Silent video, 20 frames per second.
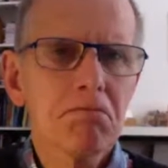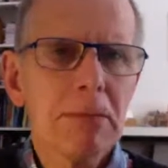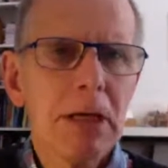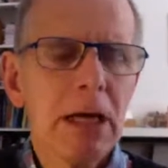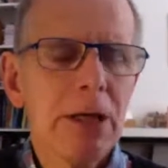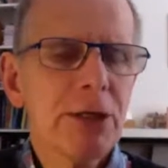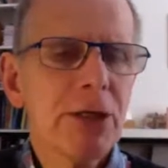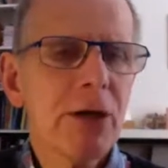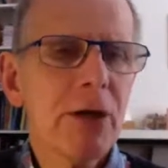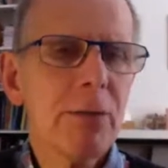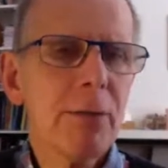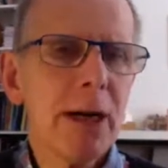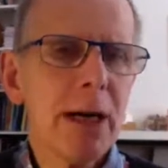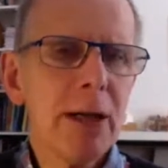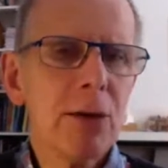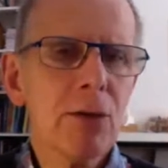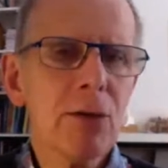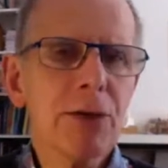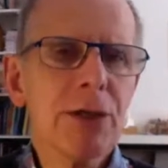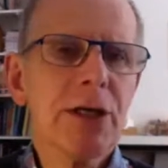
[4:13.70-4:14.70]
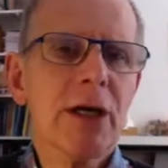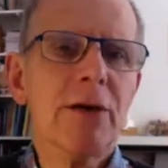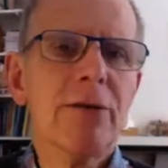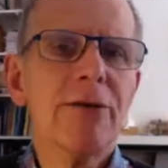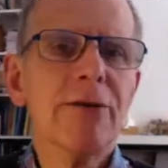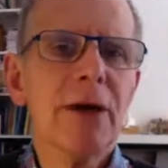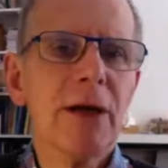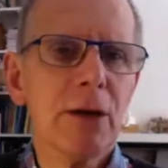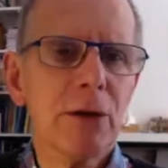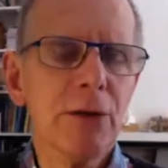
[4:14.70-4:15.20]
And so the man also
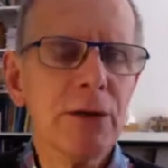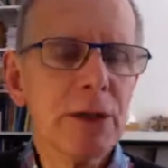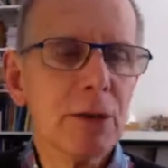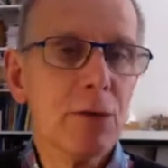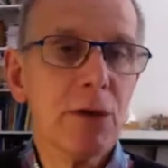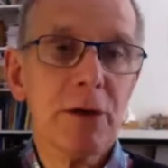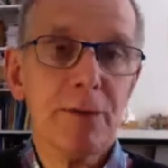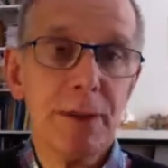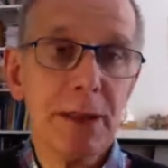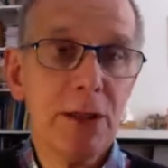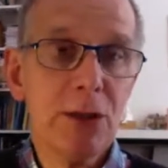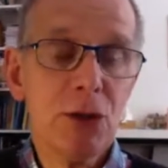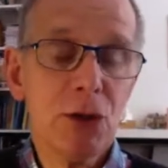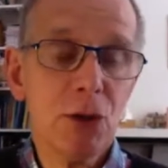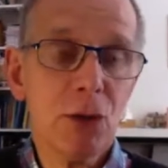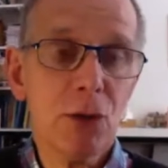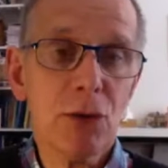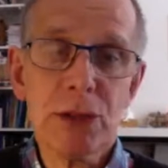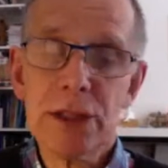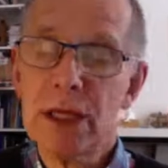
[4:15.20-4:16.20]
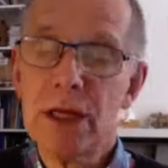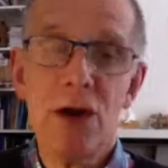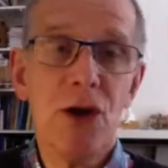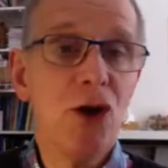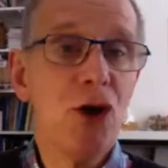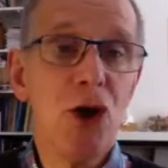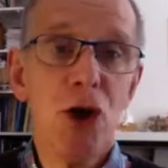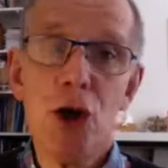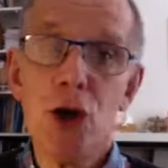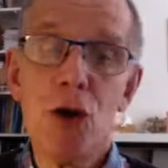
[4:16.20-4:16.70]
feels, and would have been taught
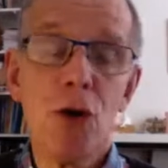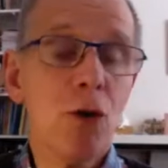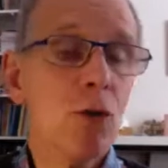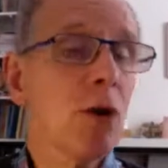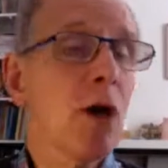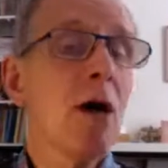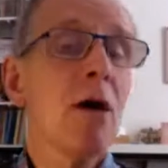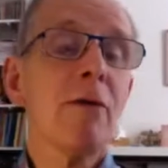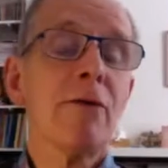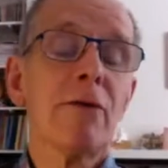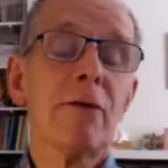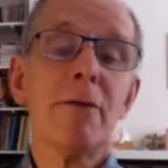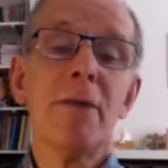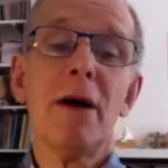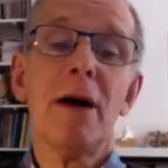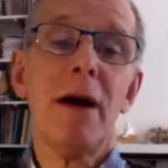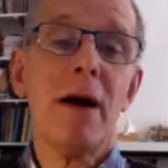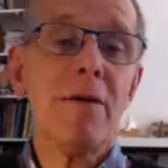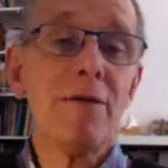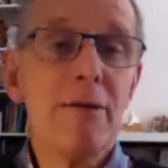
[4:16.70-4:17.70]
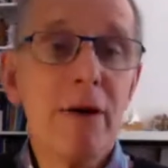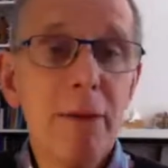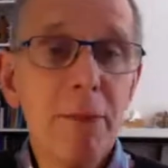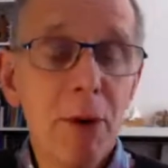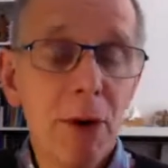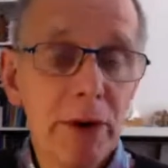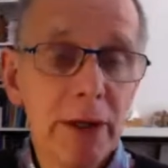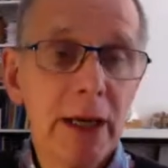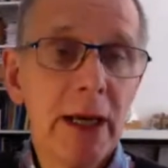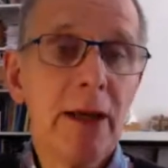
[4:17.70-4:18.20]
and knew from
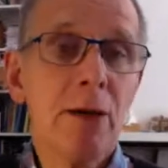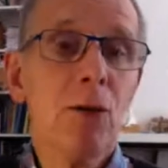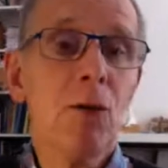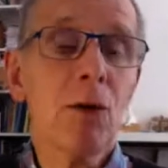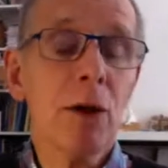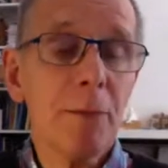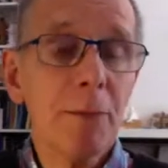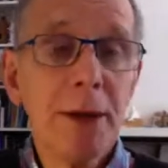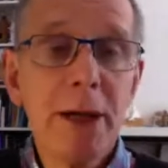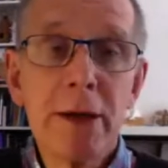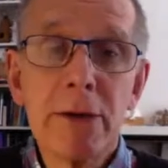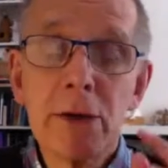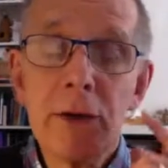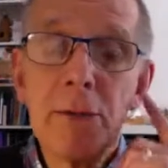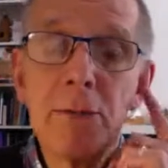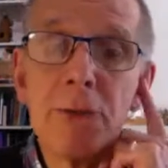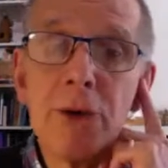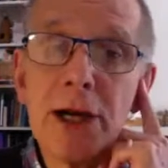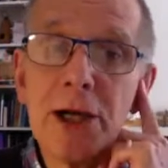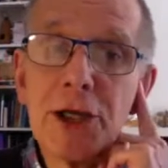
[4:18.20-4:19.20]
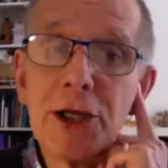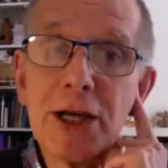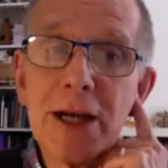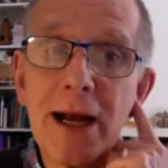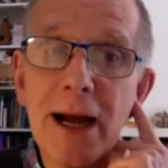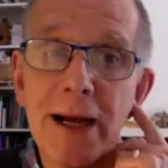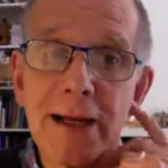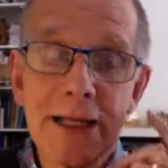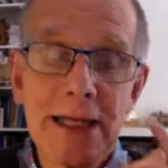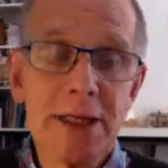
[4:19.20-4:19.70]
everybody and all the peer group pressure
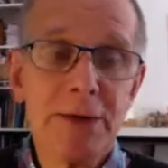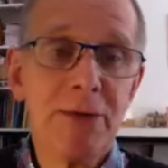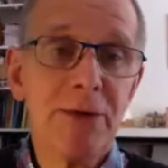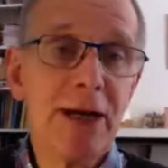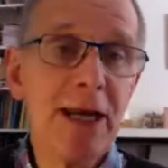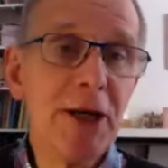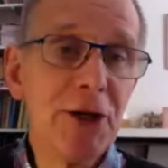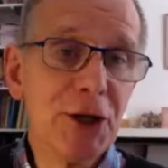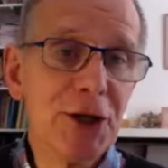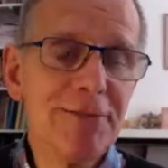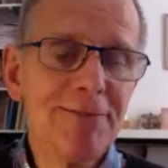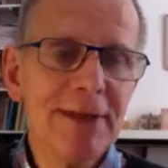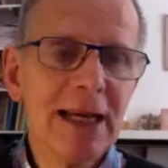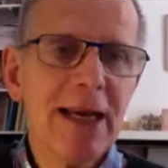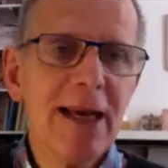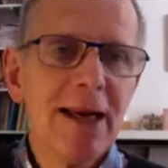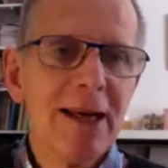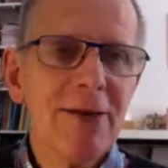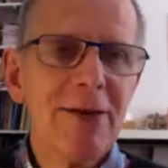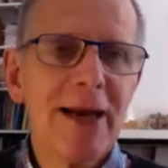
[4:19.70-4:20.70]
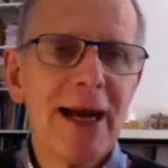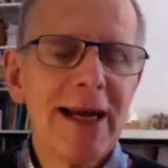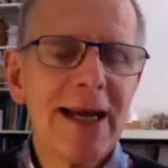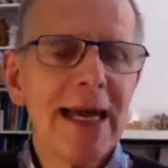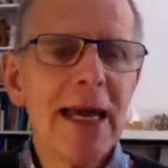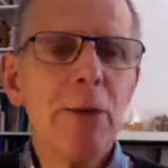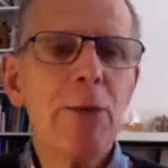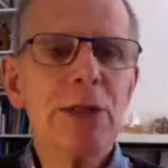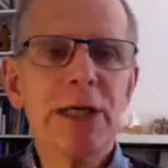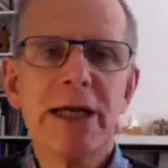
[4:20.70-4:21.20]
and his religion, that
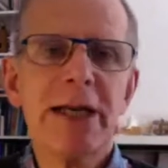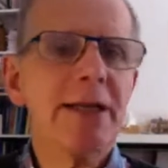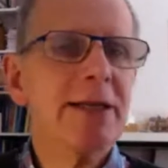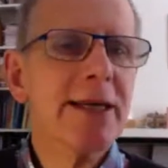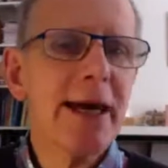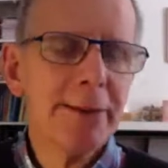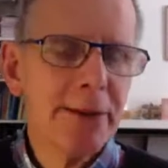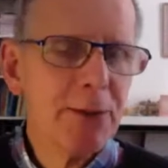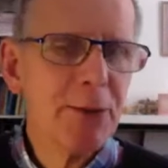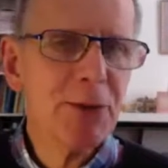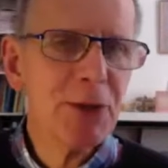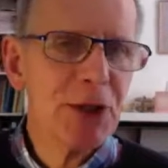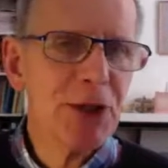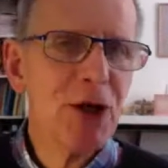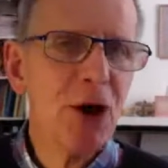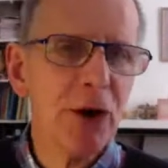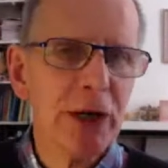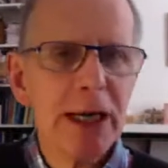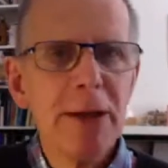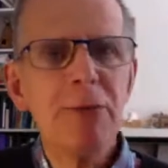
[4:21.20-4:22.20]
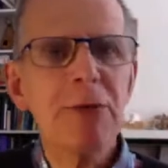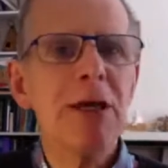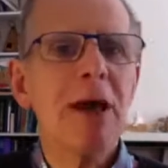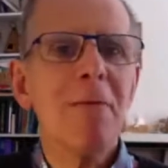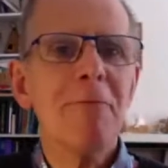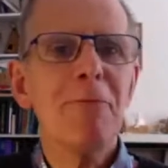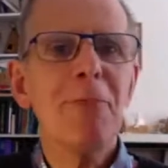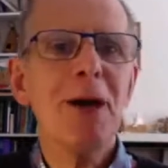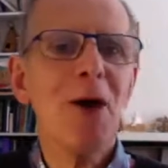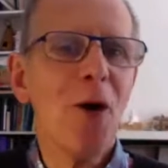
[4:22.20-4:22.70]
he was unacceptable to God. He was
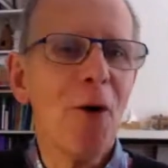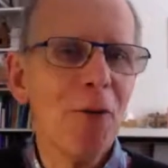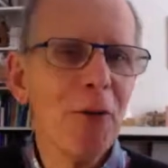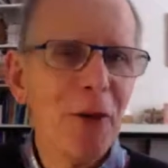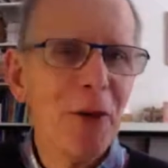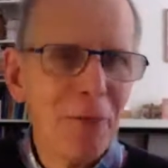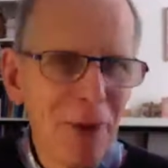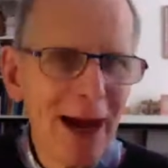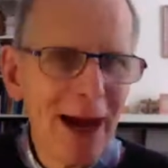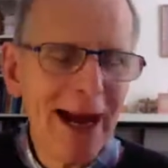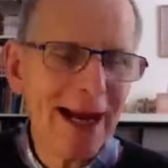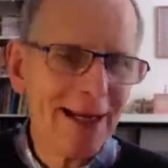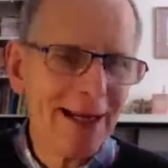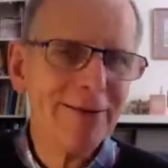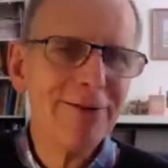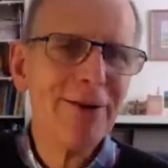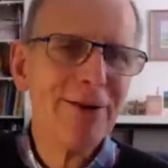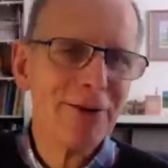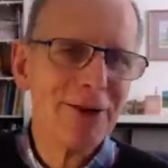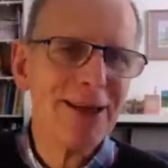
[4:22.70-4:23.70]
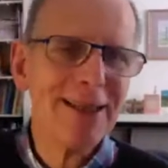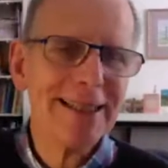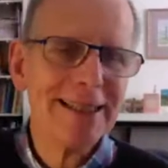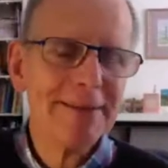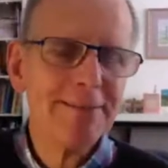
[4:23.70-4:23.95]
beyond the pale, if you like.